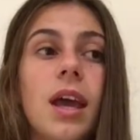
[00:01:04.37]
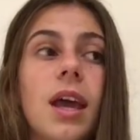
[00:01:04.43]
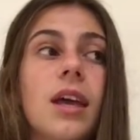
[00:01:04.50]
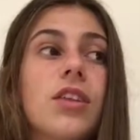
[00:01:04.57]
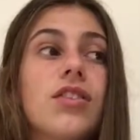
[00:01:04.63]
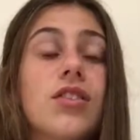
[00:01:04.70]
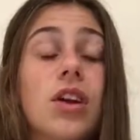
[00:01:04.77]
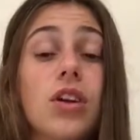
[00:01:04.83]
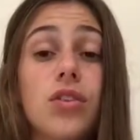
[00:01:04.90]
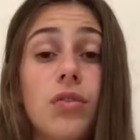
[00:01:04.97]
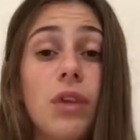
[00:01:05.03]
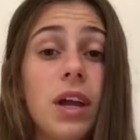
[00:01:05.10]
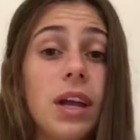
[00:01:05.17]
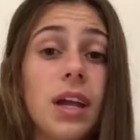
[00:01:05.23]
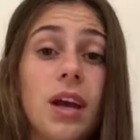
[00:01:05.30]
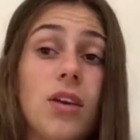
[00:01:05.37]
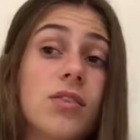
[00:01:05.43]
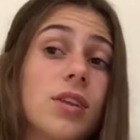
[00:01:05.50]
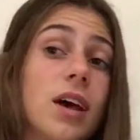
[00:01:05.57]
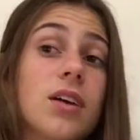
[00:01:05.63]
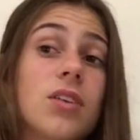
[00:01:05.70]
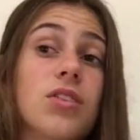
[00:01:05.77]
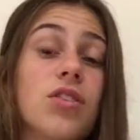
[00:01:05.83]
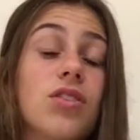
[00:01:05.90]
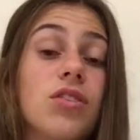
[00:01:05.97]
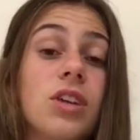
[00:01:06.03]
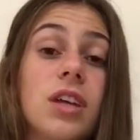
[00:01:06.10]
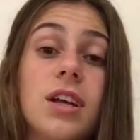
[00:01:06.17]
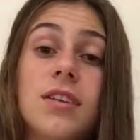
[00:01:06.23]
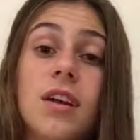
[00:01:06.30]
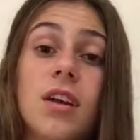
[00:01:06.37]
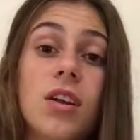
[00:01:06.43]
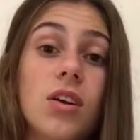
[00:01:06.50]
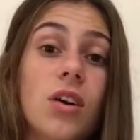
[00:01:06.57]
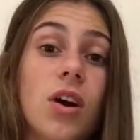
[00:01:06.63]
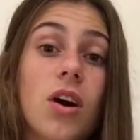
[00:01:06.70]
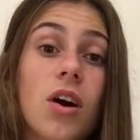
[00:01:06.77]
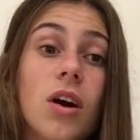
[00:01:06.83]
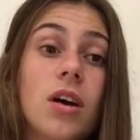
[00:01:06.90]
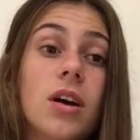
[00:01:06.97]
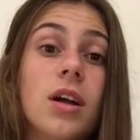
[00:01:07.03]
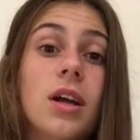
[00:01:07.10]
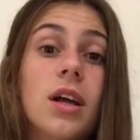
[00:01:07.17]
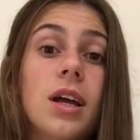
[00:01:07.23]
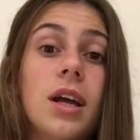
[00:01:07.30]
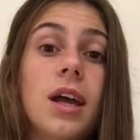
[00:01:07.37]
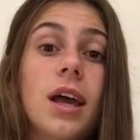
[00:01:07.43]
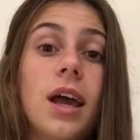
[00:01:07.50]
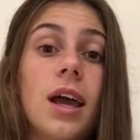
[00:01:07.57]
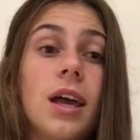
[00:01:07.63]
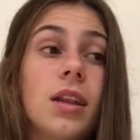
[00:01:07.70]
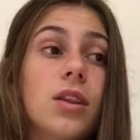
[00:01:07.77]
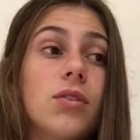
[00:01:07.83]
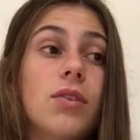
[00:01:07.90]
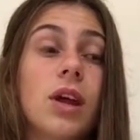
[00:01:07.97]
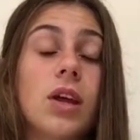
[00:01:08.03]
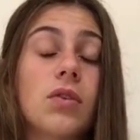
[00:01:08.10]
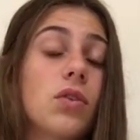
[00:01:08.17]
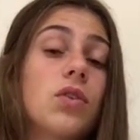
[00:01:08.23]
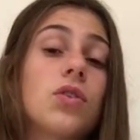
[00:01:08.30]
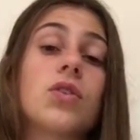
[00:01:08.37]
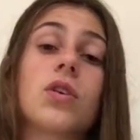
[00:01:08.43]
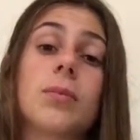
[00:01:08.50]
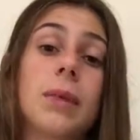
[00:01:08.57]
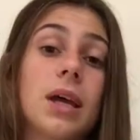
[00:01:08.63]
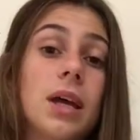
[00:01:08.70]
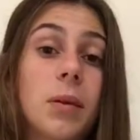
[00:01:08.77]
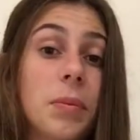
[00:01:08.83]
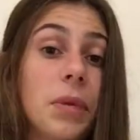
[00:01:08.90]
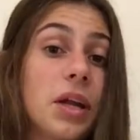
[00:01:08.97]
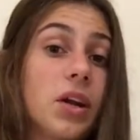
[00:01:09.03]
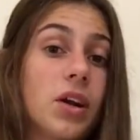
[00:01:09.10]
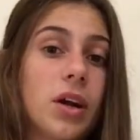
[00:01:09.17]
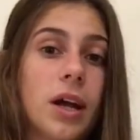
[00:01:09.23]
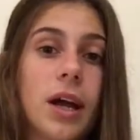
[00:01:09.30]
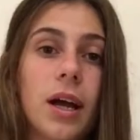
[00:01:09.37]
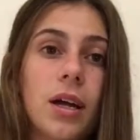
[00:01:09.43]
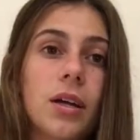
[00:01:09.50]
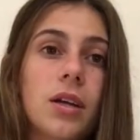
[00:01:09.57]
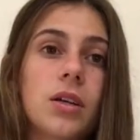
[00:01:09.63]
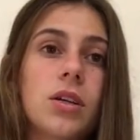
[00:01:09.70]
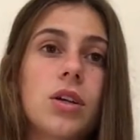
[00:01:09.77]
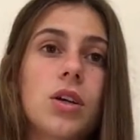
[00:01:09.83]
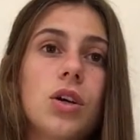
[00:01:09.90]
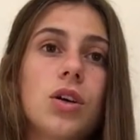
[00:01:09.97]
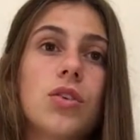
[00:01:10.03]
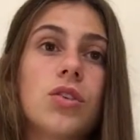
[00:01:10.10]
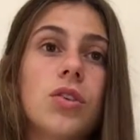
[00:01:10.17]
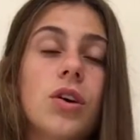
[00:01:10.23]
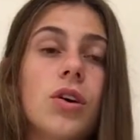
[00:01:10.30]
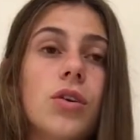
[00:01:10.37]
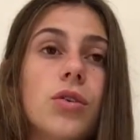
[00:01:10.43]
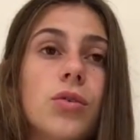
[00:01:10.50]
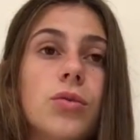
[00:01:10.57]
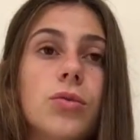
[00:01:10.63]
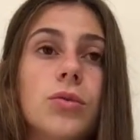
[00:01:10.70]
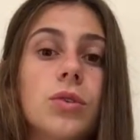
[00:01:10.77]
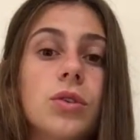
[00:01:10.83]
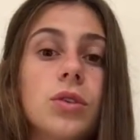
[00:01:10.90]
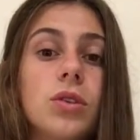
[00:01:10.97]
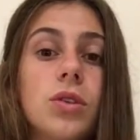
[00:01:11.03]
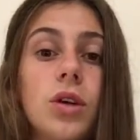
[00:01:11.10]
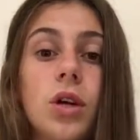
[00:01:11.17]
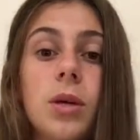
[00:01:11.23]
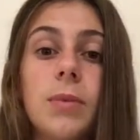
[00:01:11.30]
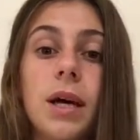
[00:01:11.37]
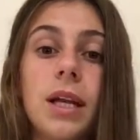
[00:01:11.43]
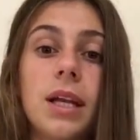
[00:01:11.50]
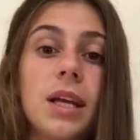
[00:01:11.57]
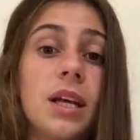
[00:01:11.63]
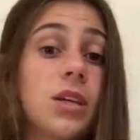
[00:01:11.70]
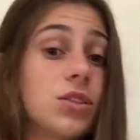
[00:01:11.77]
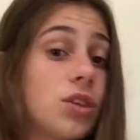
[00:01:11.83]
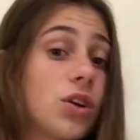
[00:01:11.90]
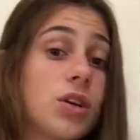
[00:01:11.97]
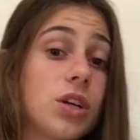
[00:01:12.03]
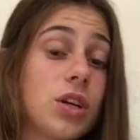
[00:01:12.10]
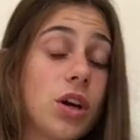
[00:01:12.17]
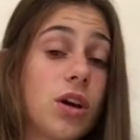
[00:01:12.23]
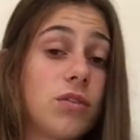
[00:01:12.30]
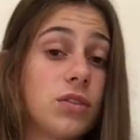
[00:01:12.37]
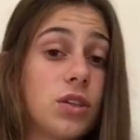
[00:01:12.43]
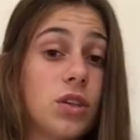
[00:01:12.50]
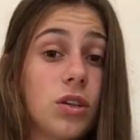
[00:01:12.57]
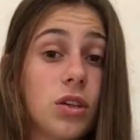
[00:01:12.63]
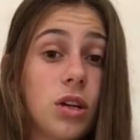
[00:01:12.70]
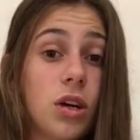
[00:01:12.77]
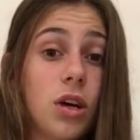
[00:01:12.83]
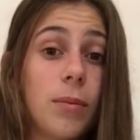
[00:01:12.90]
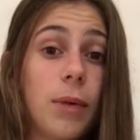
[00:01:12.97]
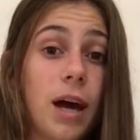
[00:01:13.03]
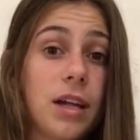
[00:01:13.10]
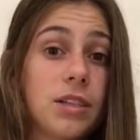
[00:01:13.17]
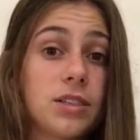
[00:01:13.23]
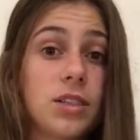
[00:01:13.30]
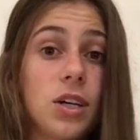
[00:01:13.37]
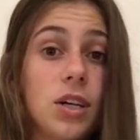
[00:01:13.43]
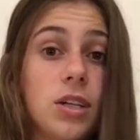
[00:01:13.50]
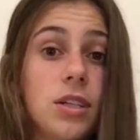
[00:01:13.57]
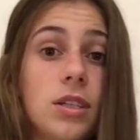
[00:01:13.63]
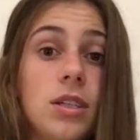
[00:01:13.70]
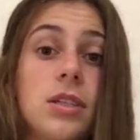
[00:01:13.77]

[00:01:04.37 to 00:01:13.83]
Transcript: It starts raining outside, so she gets out of the car, and the rain ruins her makeup and her hair. So her Monday is already off to a bad start.